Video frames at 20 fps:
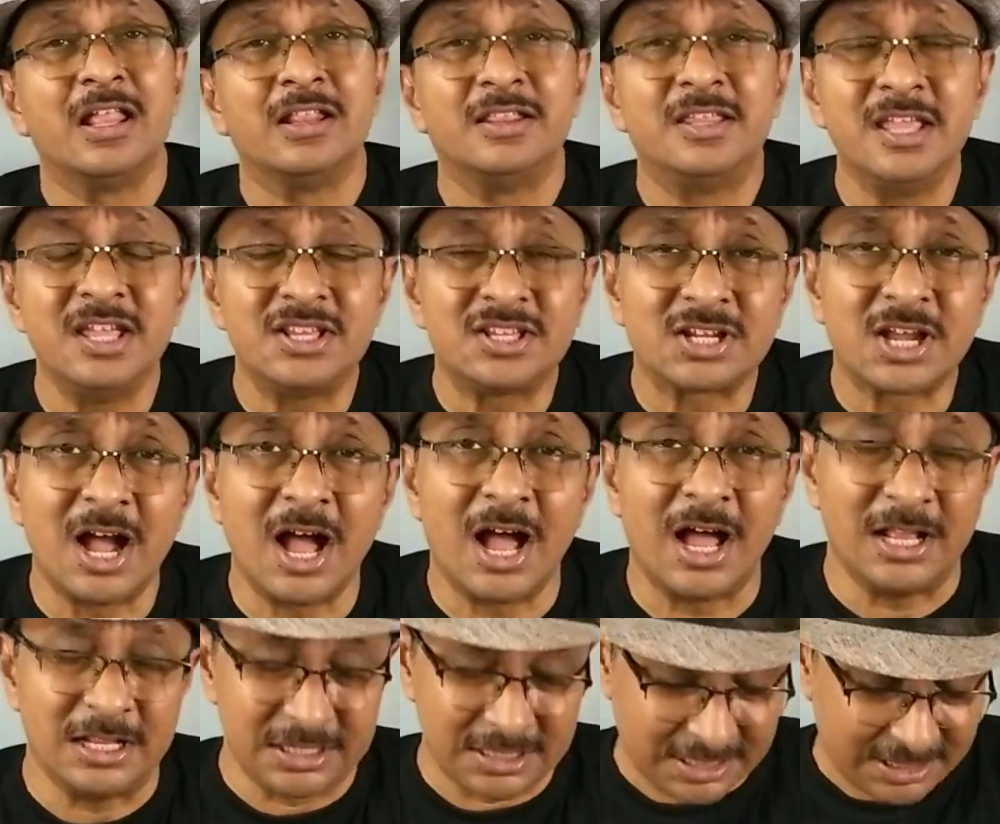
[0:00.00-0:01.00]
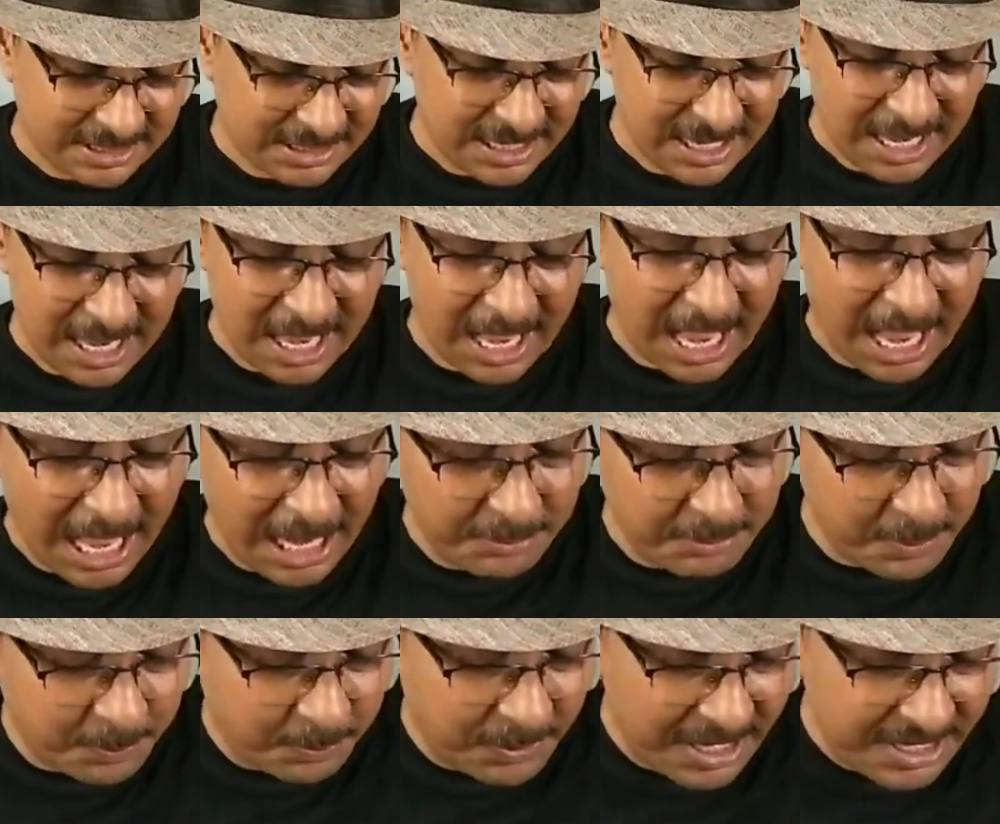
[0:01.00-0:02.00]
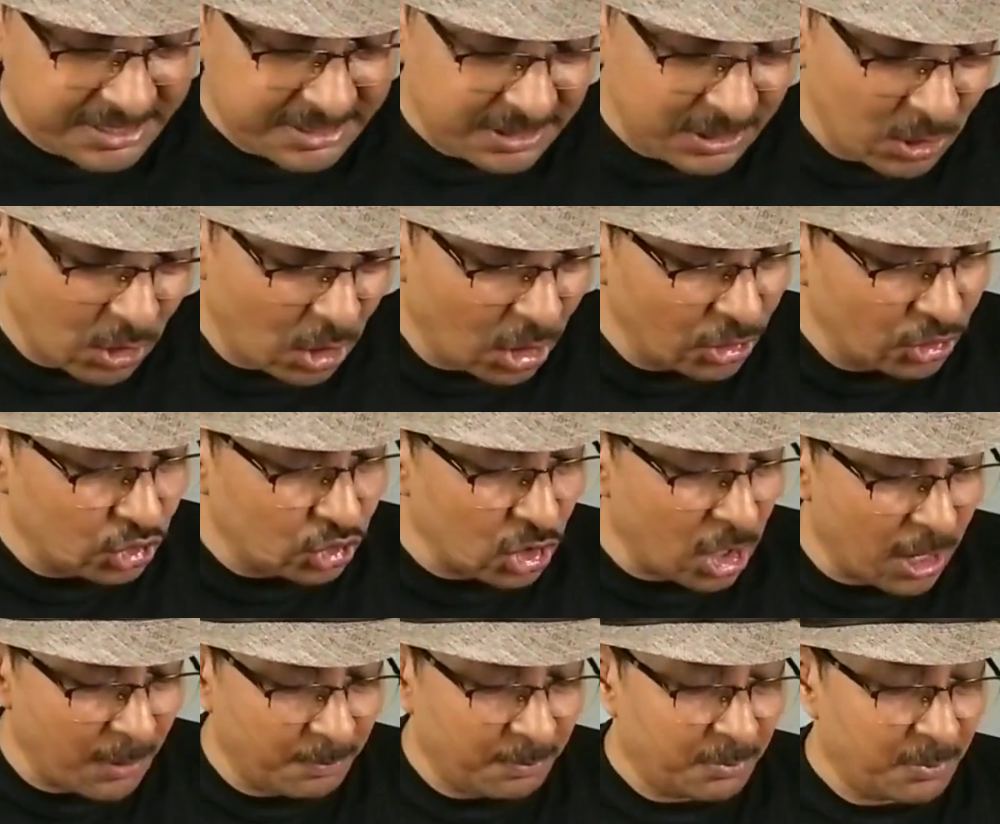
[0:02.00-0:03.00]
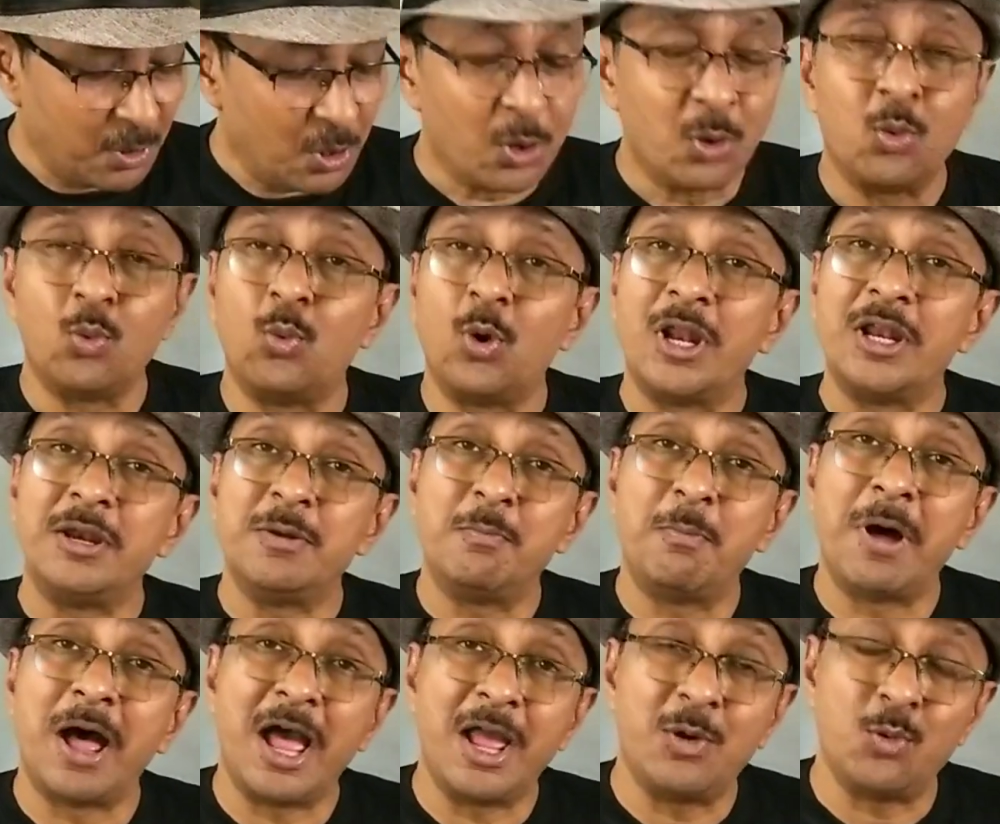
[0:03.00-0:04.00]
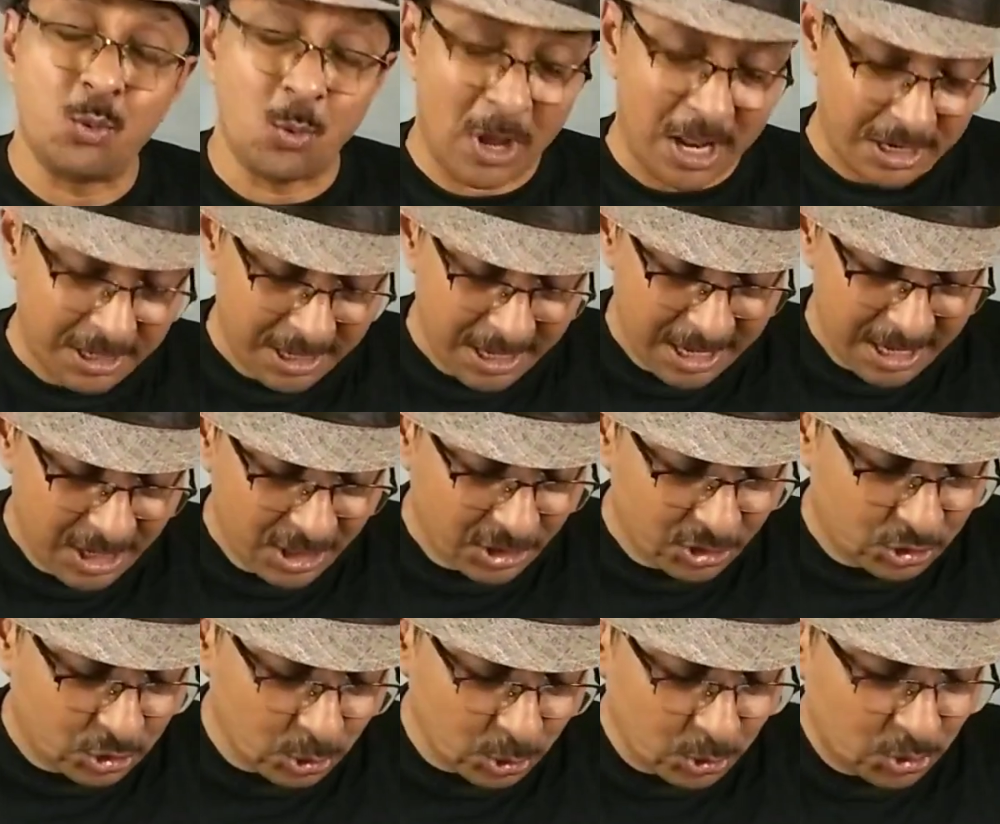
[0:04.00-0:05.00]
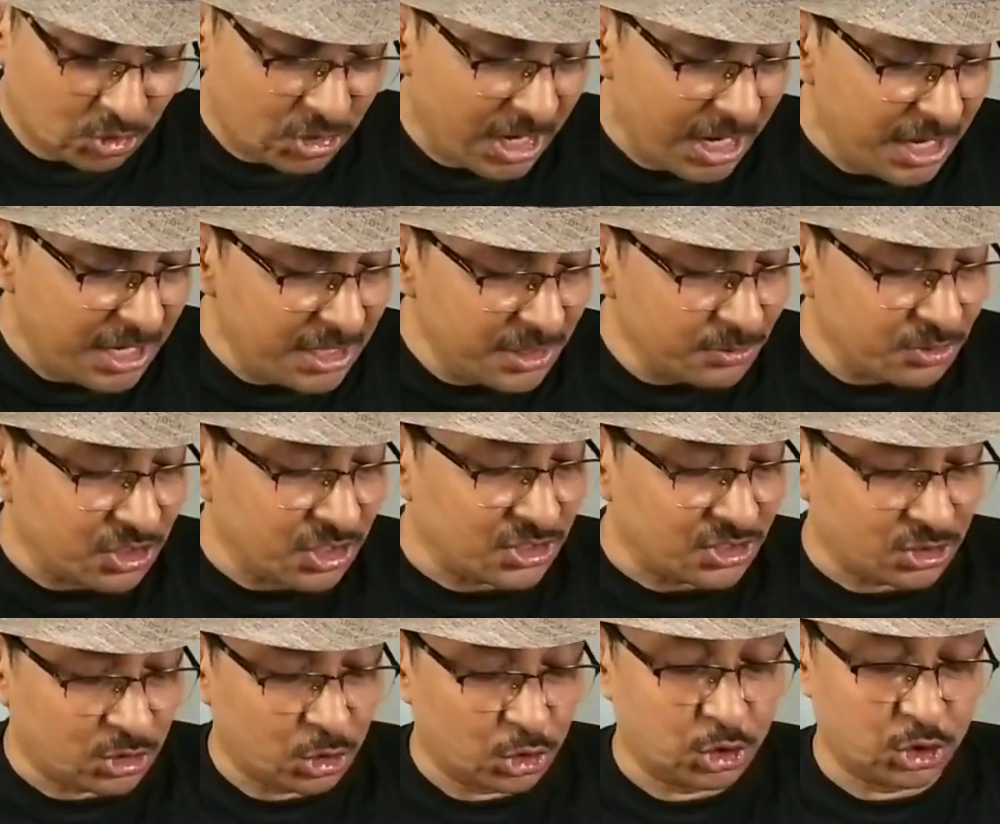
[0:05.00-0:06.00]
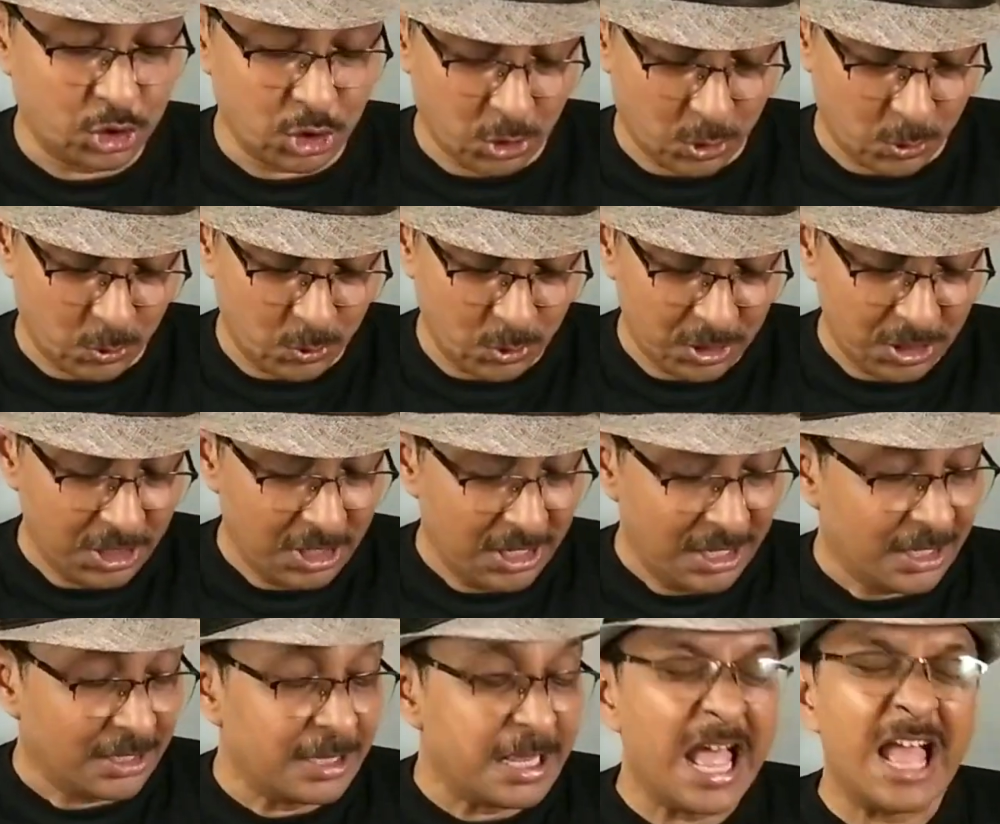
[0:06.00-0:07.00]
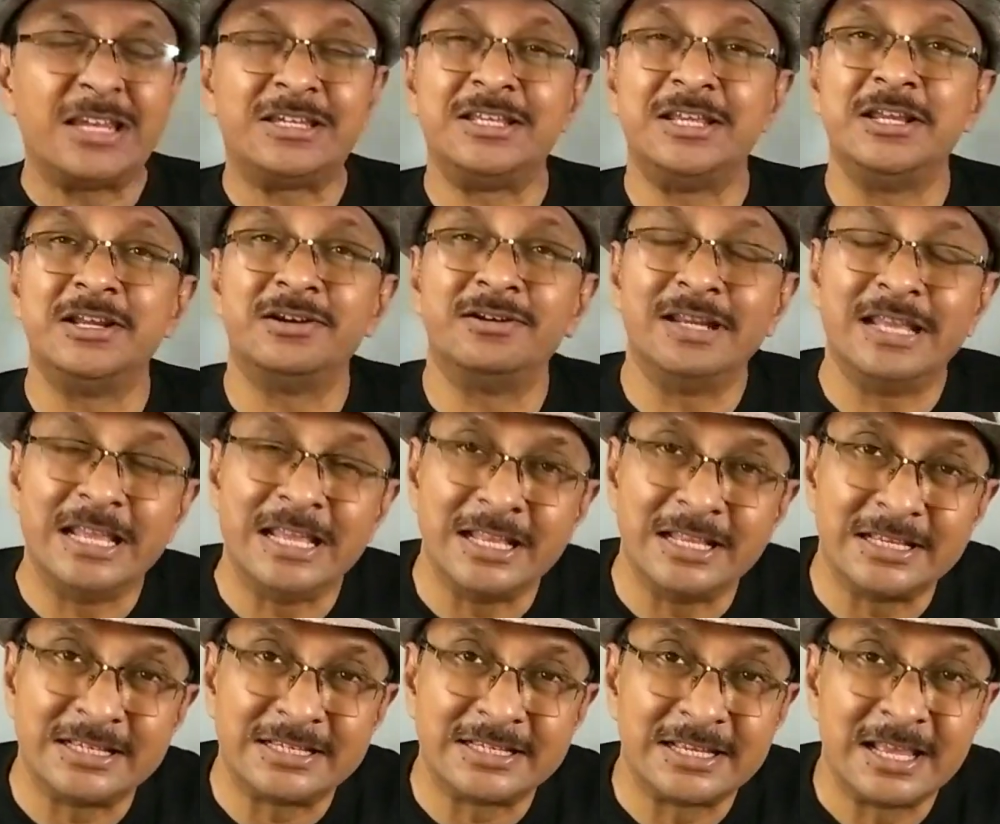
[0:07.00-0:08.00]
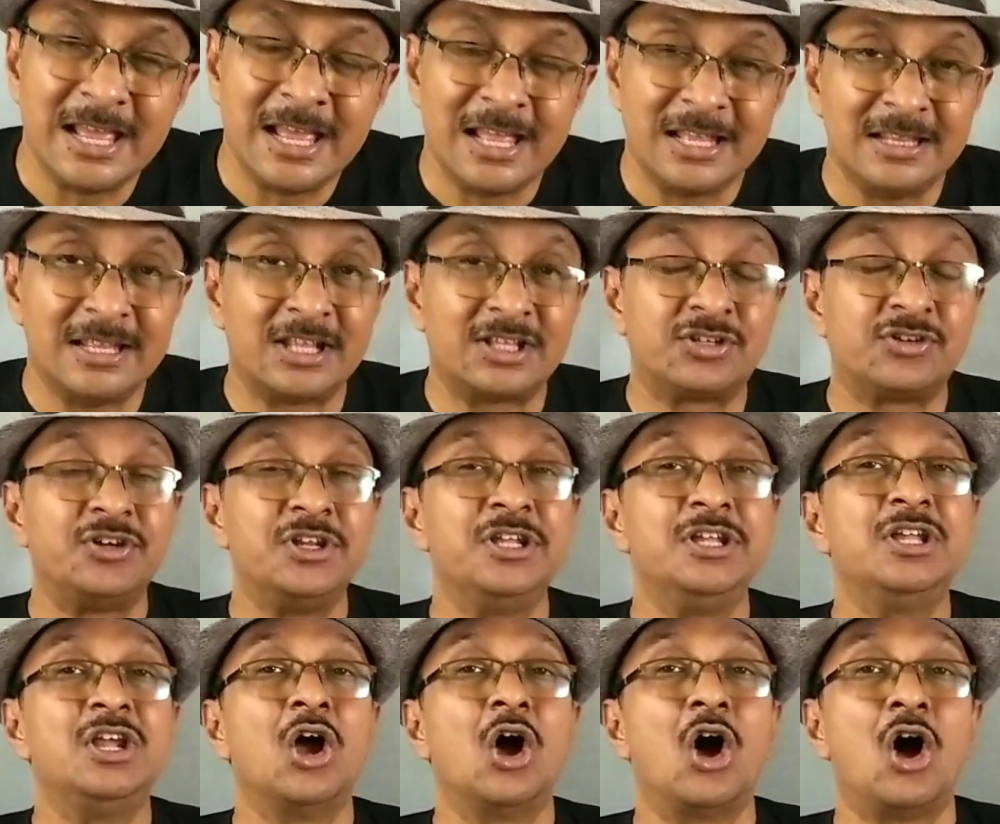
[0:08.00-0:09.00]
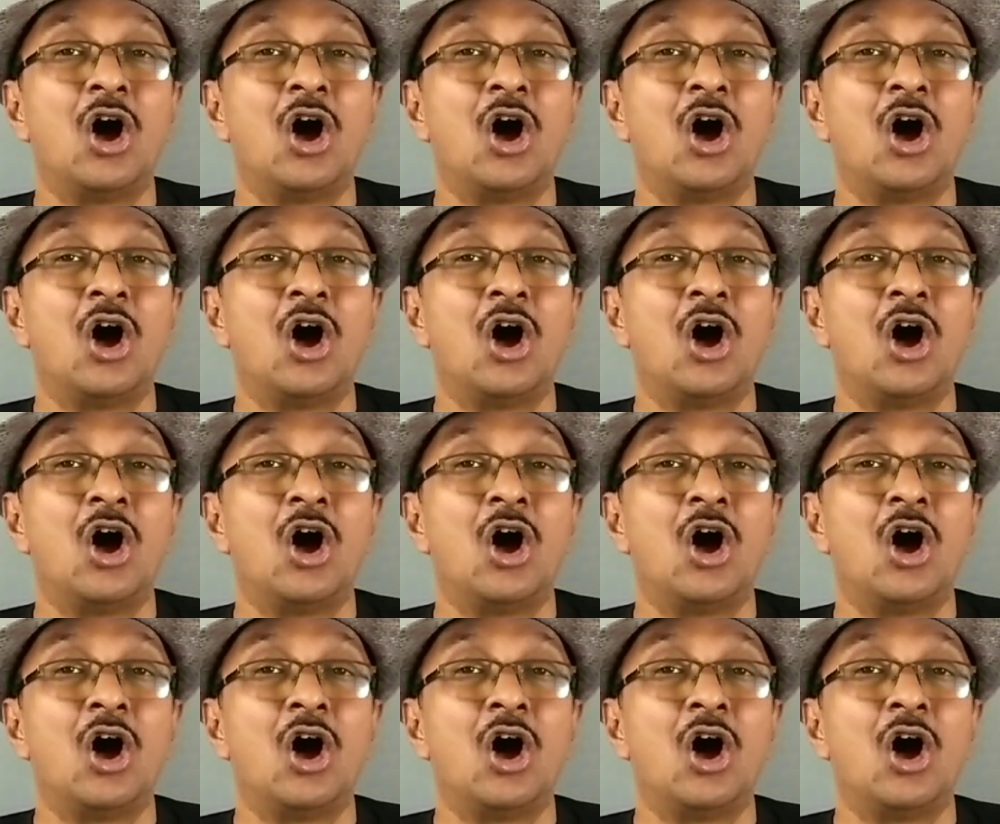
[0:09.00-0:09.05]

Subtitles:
these cards I'll be placing on top one by one. So saying, you just show that here is the 3